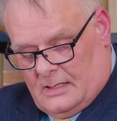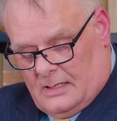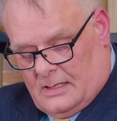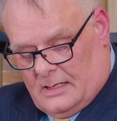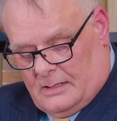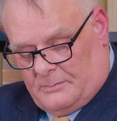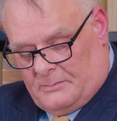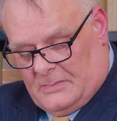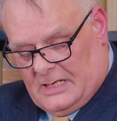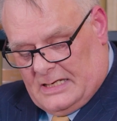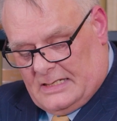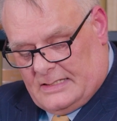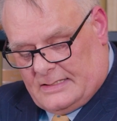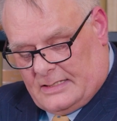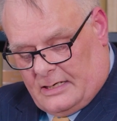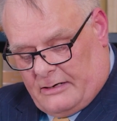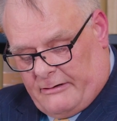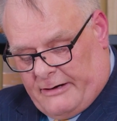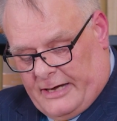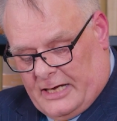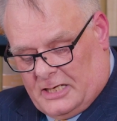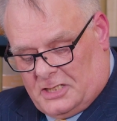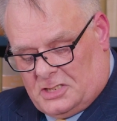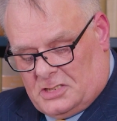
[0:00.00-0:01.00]
and made
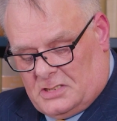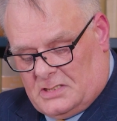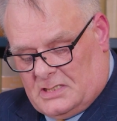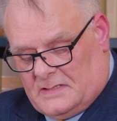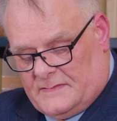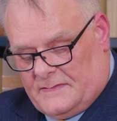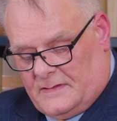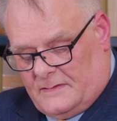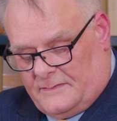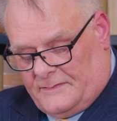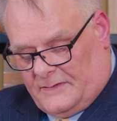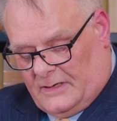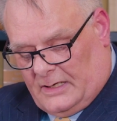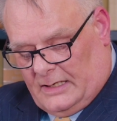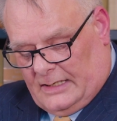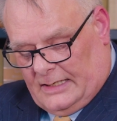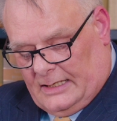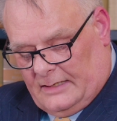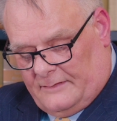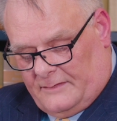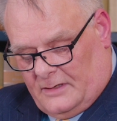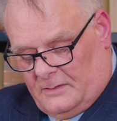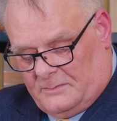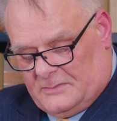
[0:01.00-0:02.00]
directions for the
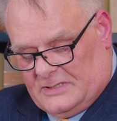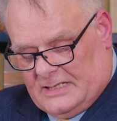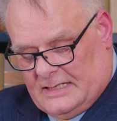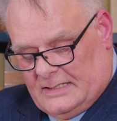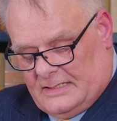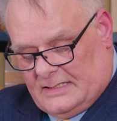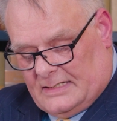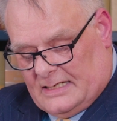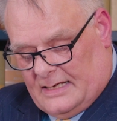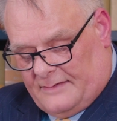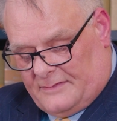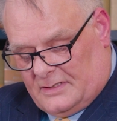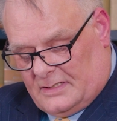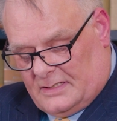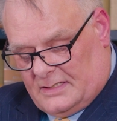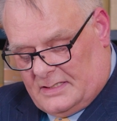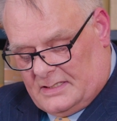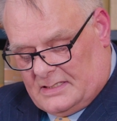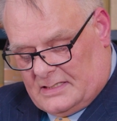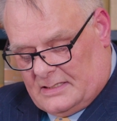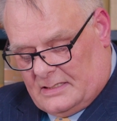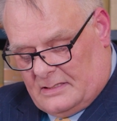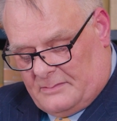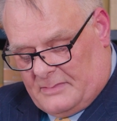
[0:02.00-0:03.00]
filing of updated
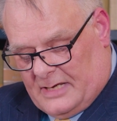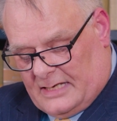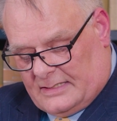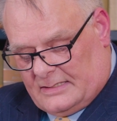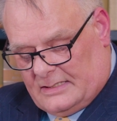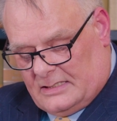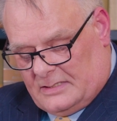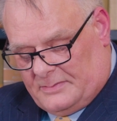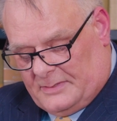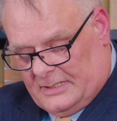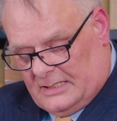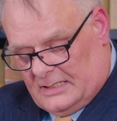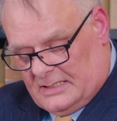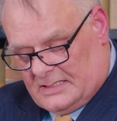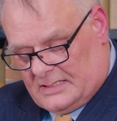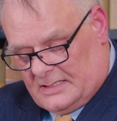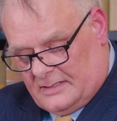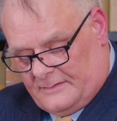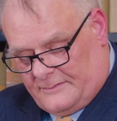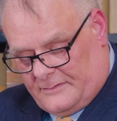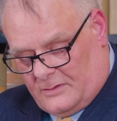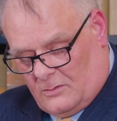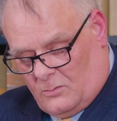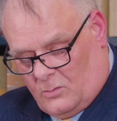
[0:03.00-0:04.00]
evidence and the matter to be
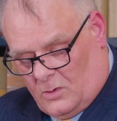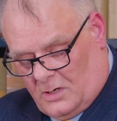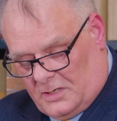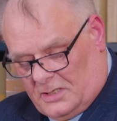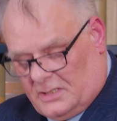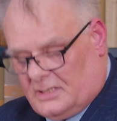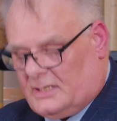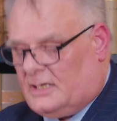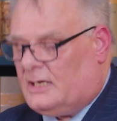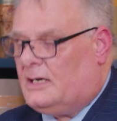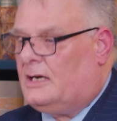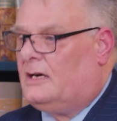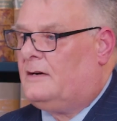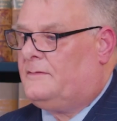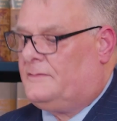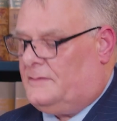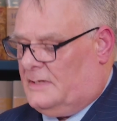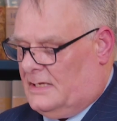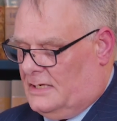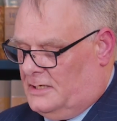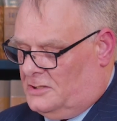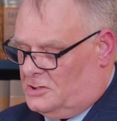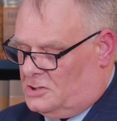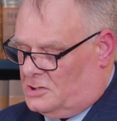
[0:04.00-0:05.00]
listed for a
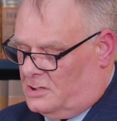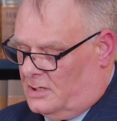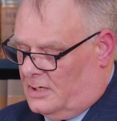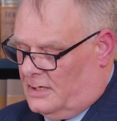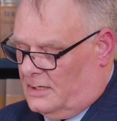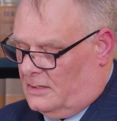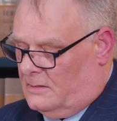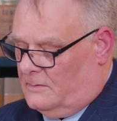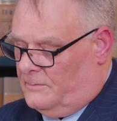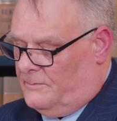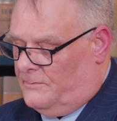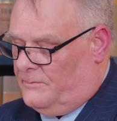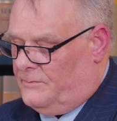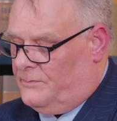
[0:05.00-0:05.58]
1.5-day trial.